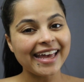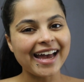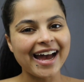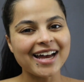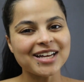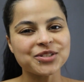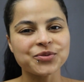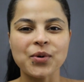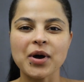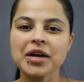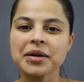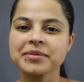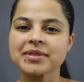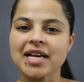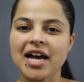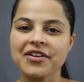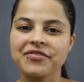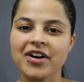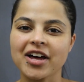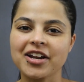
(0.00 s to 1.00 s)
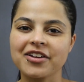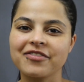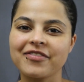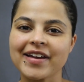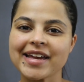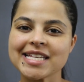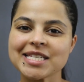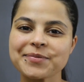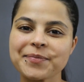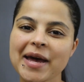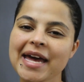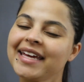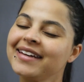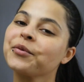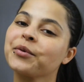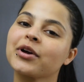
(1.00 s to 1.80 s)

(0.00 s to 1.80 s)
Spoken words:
guys, welcome to Ivana Face Paint.